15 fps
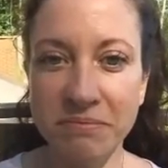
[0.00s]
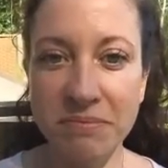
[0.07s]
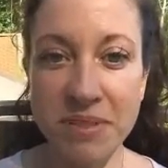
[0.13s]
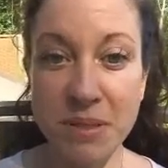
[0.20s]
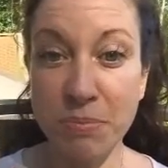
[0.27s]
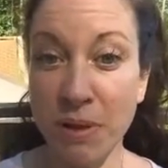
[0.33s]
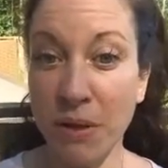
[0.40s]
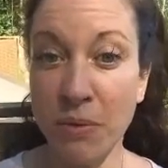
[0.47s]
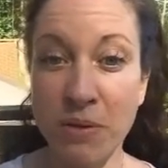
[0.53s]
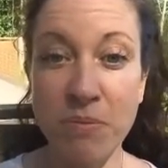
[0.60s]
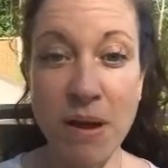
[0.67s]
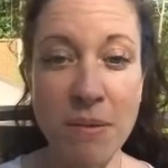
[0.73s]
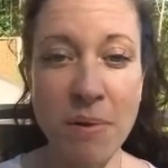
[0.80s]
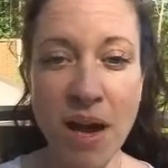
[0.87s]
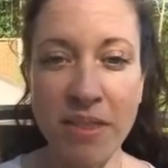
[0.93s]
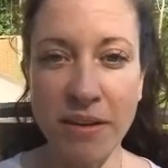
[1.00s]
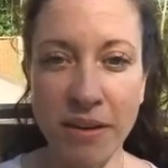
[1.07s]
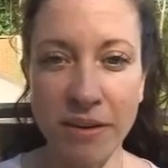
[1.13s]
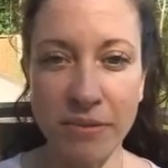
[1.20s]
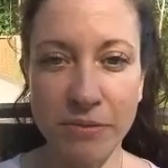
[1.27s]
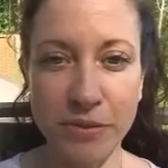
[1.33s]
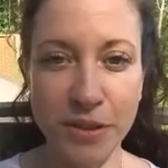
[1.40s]
split with my
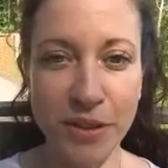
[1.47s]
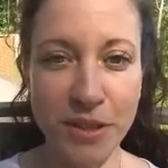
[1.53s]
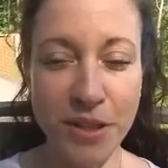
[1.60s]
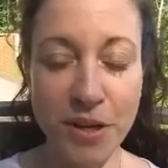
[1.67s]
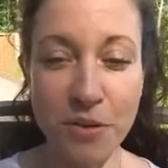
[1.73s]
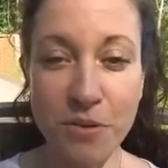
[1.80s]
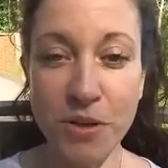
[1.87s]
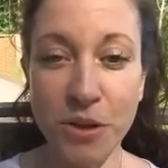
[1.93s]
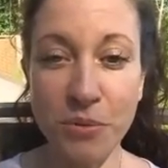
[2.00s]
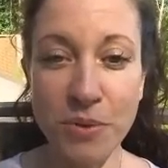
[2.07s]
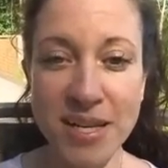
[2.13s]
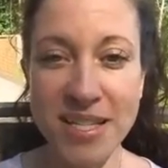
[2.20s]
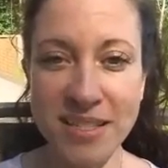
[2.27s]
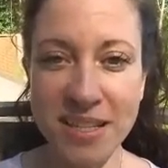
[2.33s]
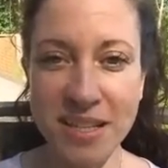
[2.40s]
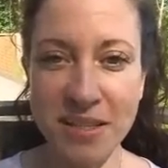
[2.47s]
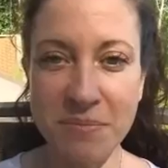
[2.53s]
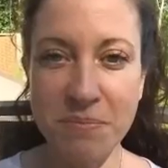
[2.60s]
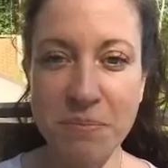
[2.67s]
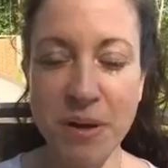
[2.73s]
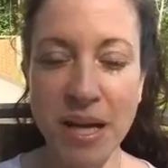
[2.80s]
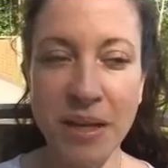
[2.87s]
mother for, you know, good
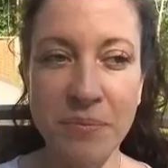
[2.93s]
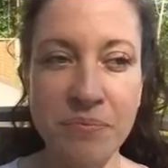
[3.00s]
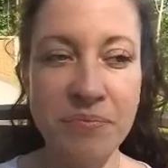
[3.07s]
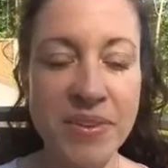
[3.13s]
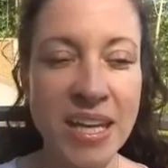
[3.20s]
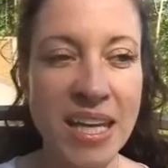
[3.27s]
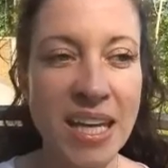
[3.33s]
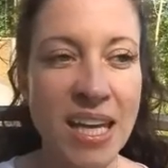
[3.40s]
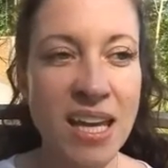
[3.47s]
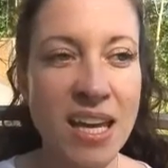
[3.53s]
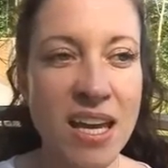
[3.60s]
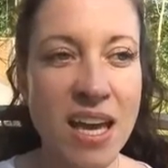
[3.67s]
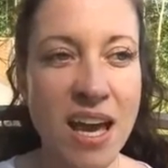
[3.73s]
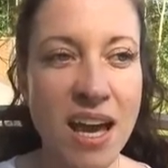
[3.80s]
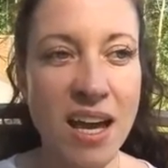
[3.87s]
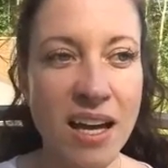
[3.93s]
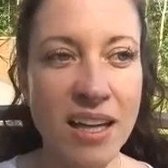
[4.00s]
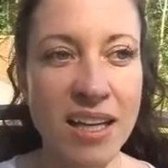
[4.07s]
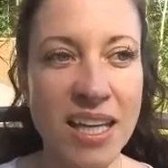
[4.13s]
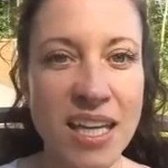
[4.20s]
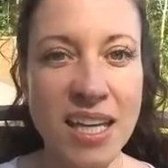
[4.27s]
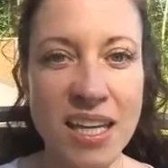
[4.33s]
reason. But uh,
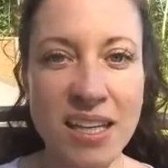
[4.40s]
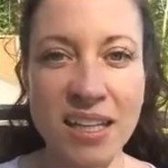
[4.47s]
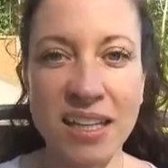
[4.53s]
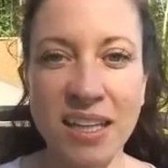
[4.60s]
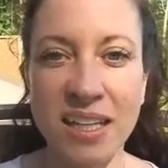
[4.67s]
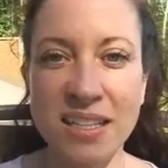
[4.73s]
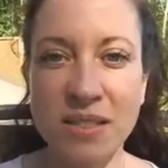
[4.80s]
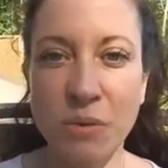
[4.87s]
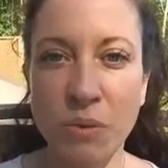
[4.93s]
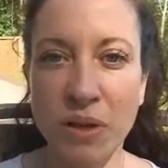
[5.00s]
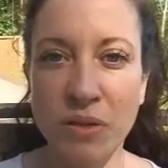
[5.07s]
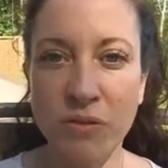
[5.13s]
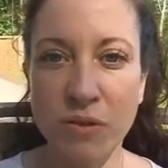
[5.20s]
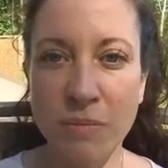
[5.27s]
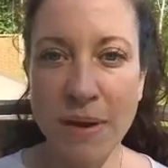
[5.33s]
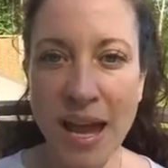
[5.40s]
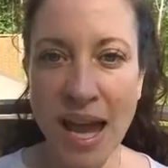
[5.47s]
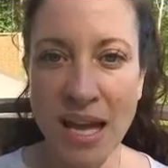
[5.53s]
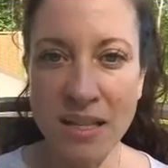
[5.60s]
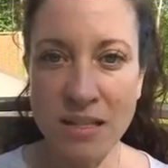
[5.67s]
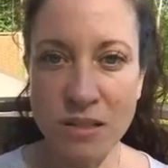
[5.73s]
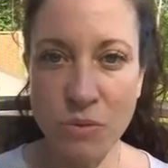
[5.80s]
he is a wonderful
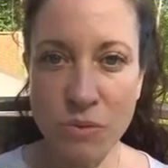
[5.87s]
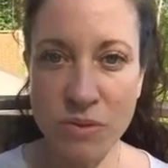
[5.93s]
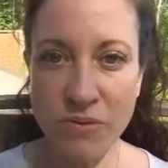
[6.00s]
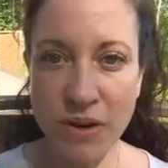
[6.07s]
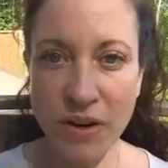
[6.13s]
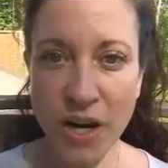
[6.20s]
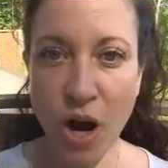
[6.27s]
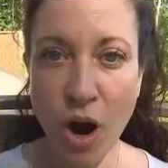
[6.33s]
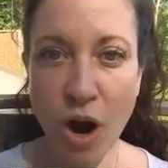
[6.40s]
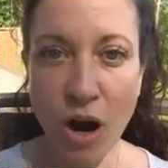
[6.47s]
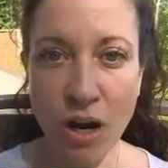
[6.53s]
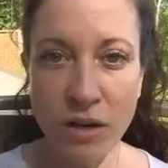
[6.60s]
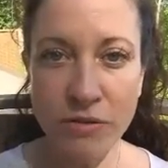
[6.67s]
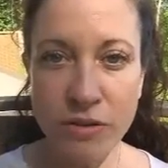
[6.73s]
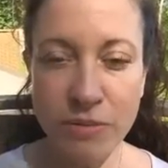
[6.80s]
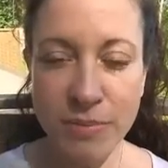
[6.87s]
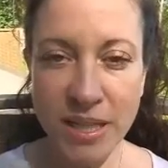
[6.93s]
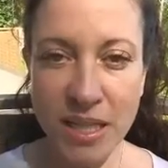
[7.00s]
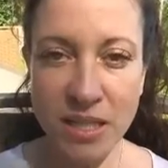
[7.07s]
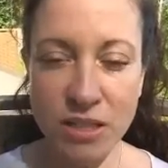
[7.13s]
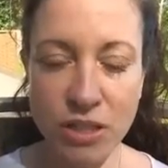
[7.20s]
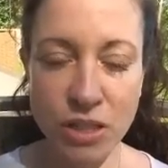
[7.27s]
man. So it was very hard for
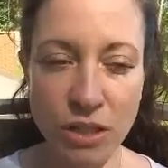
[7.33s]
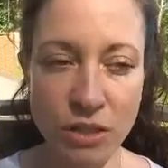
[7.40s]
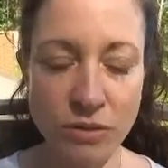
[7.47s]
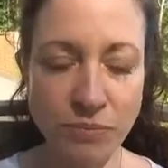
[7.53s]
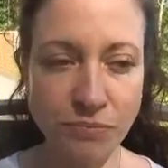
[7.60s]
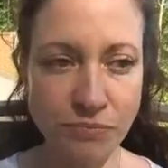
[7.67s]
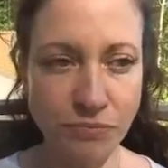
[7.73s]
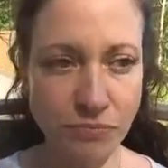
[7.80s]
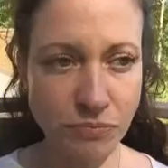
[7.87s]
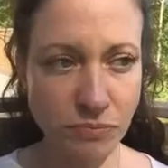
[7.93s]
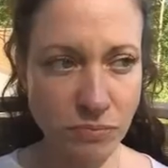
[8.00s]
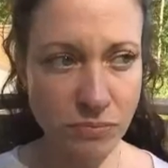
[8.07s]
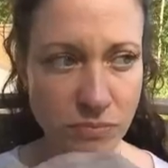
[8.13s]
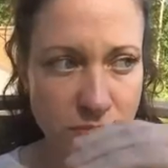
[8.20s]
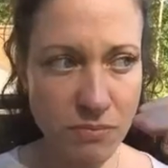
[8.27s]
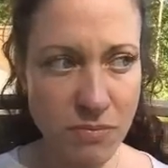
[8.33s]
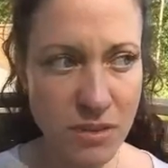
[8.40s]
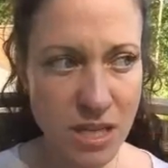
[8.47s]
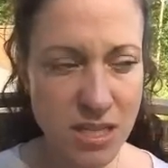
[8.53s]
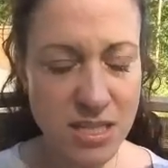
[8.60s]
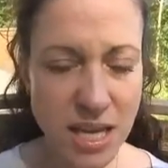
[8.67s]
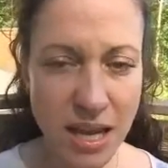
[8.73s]
me to
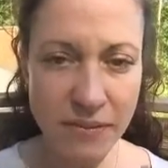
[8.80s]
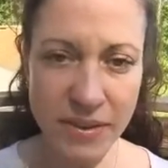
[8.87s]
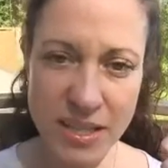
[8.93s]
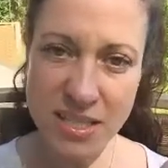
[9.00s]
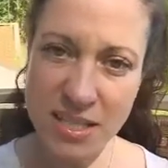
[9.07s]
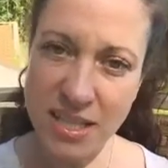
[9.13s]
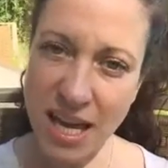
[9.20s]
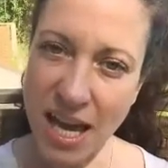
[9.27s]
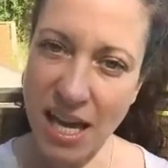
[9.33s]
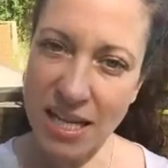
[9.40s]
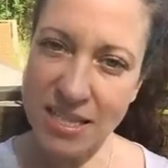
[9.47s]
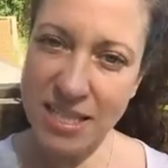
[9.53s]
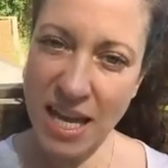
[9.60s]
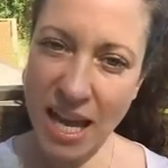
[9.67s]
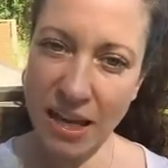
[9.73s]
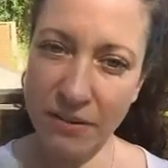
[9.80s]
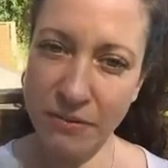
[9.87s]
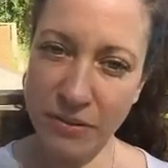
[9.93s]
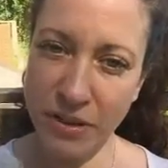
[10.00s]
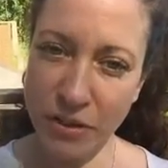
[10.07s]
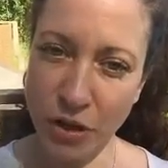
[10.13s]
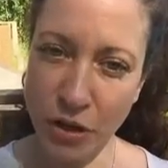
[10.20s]
dive into that and
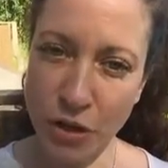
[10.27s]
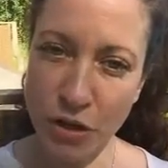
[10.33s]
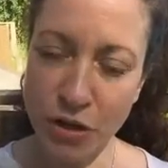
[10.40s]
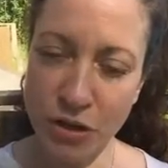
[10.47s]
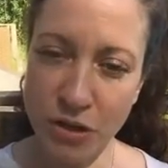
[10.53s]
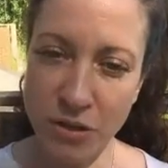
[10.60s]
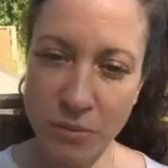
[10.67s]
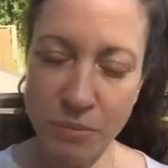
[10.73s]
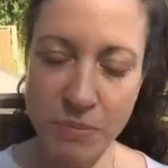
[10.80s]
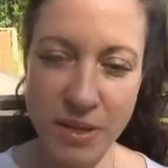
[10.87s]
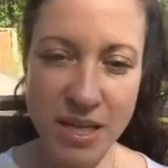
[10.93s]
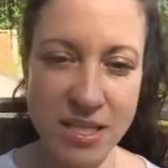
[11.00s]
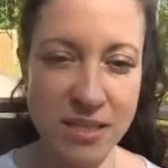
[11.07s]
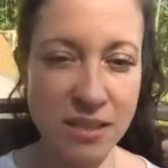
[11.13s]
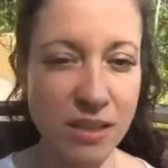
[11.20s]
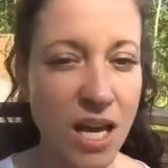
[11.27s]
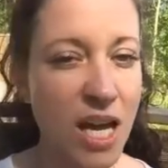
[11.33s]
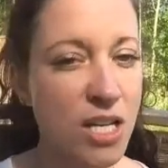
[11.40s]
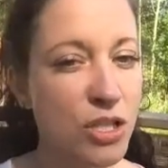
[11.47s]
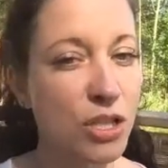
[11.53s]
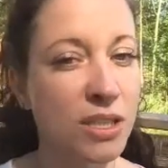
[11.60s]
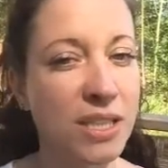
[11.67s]
feel the hurt because
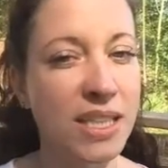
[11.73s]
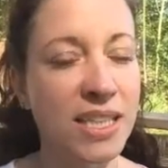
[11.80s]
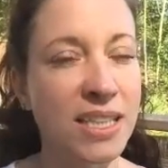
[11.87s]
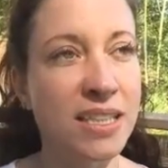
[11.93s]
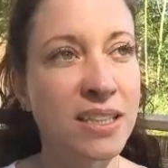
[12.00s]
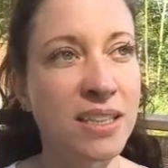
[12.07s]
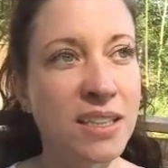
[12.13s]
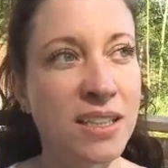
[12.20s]
logically